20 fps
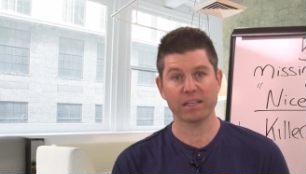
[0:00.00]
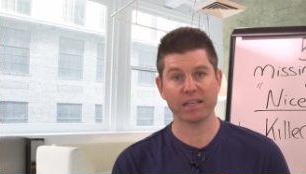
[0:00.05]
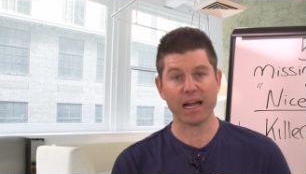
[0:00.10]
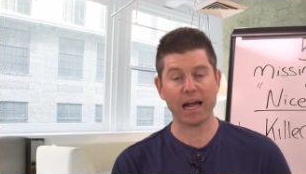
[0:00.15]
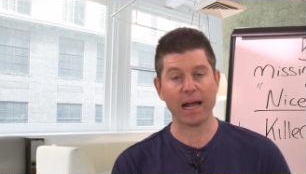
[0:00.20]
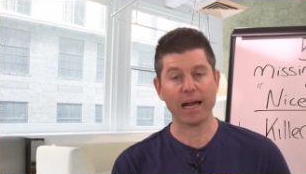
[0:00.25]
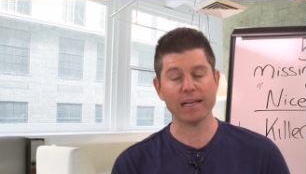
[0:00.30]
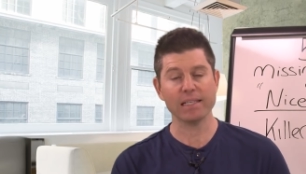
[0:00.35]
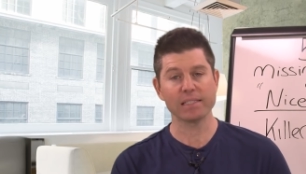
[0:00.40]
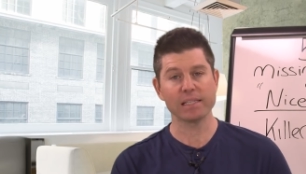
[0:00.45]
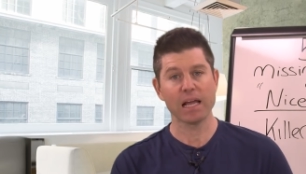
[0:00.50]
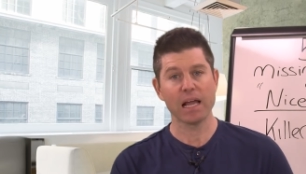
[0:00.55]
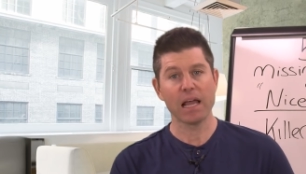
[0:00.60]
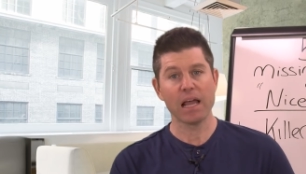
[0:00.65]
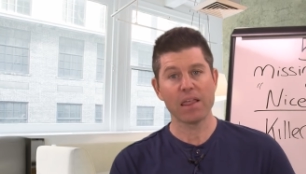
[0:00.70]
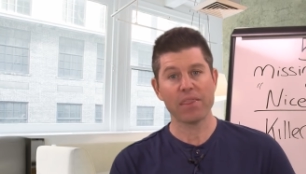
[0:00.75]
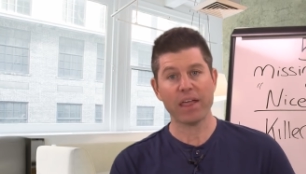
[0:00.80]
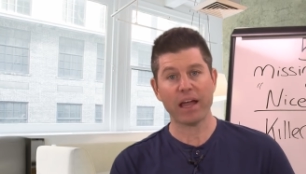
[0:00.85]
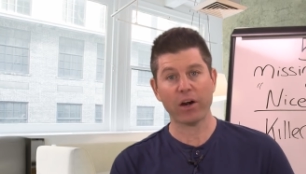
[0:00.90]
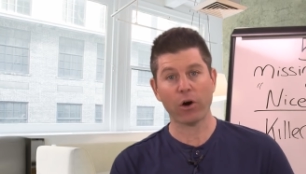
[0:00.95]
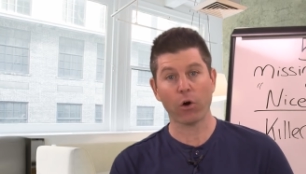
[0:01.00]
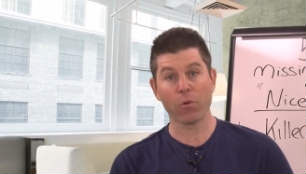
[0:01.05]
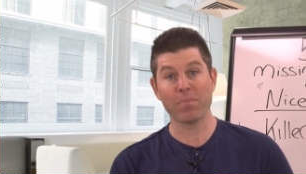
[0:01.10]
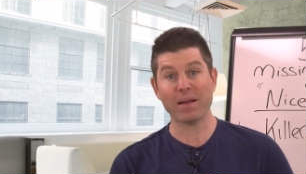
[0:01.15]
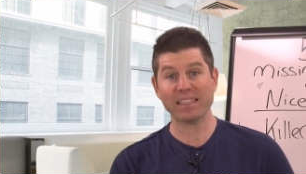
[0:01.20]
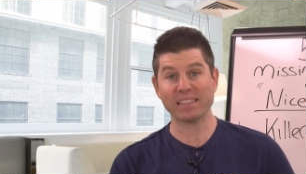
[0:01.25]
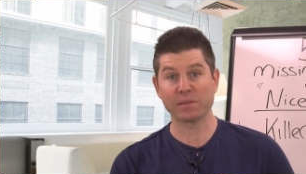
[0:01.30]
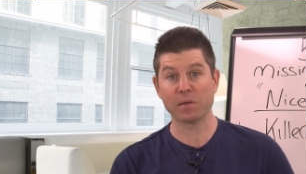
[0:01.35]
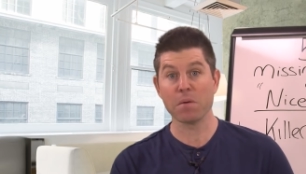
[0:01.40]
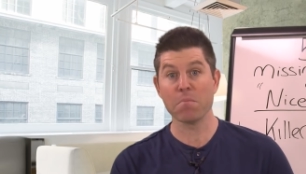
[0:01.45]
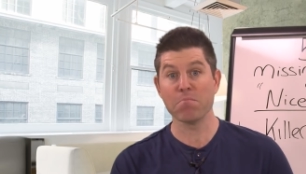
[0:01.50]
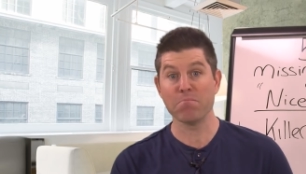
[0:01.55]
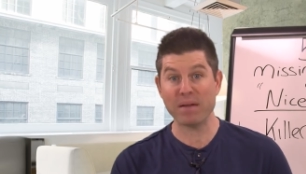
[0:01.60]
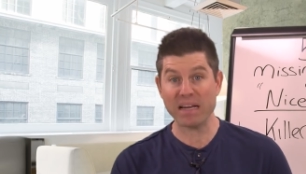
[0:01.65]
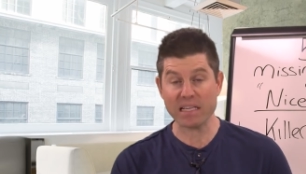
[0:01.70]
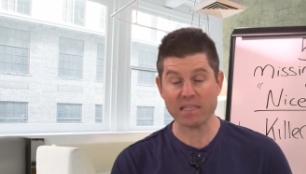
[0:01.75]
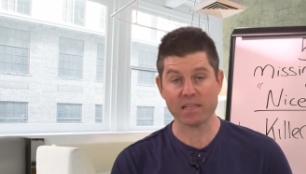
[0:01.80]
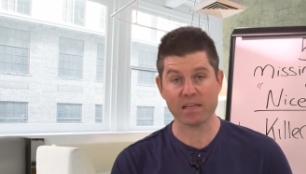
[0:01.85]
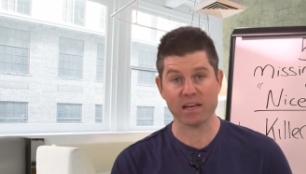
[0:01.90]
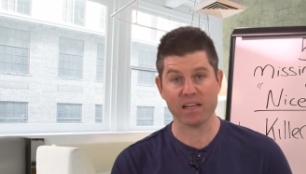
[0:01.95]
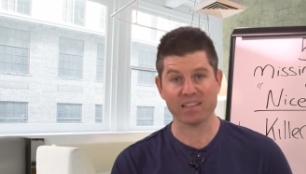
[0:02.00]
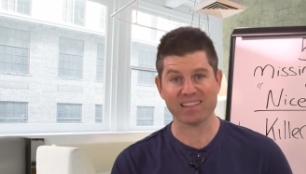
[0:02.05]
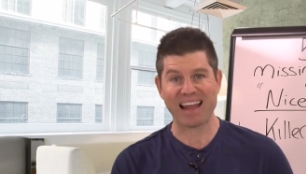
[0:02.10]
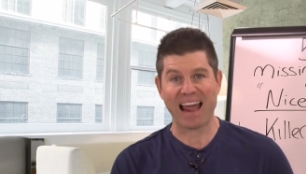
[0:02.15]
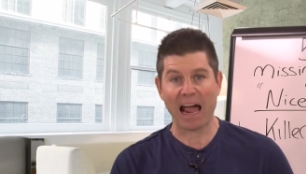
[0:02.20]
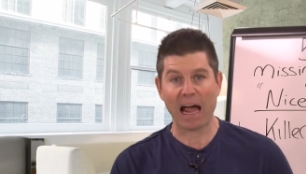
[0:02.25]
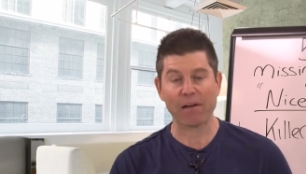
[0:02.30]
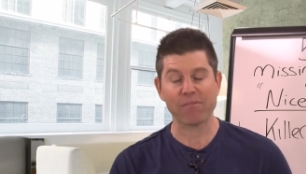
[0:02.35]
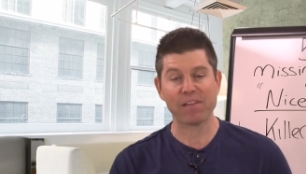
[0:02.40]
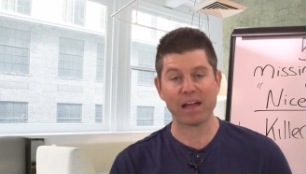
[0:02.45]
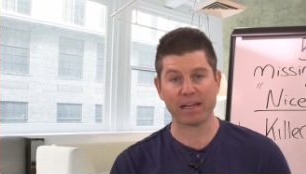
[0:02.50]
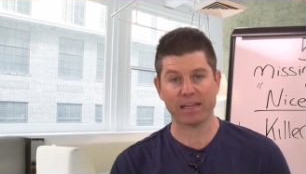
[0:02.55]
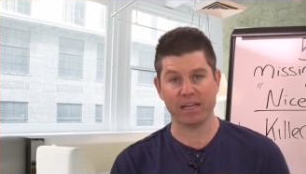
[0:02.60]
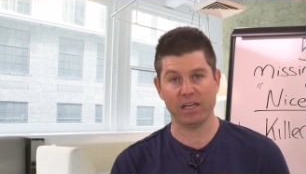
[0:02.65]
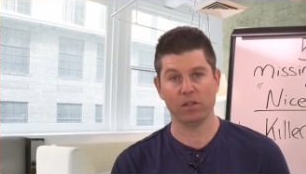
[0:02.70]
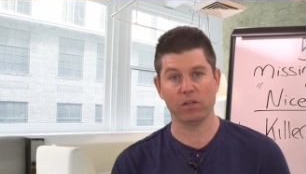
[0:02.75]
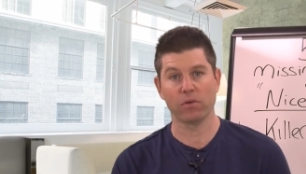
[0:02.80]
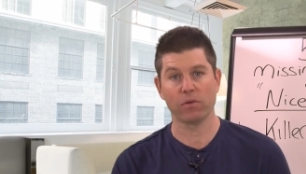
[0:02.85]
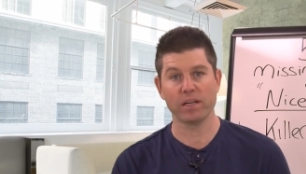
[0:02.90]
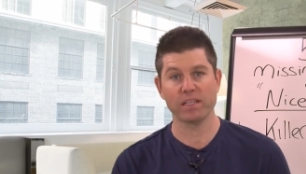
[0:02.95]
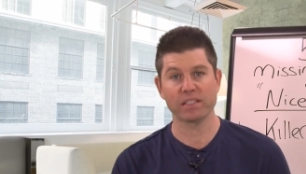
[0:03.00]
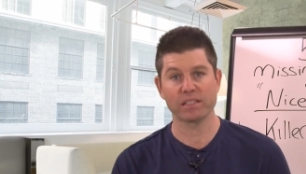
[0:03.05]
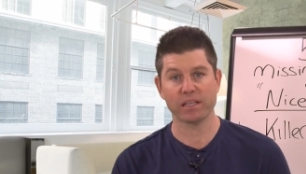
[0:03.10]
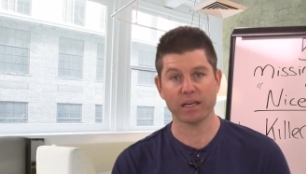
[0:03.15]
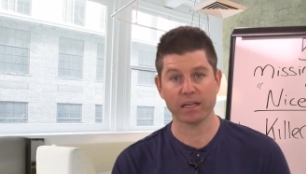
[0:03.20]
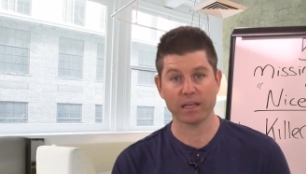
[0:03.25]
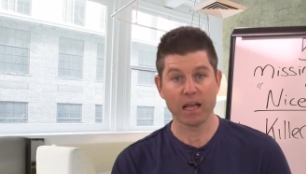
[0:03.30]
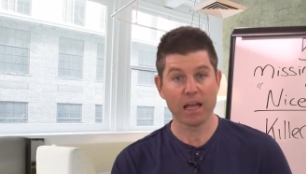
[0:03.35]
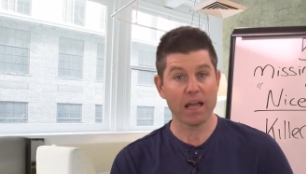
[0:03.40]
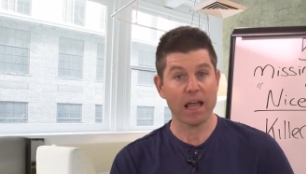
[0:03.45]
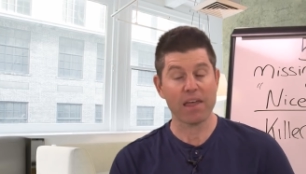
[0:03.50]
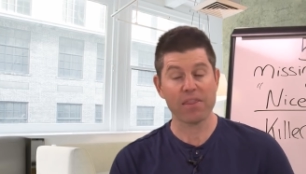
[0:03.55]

The guys that are best in business have that killer instinct.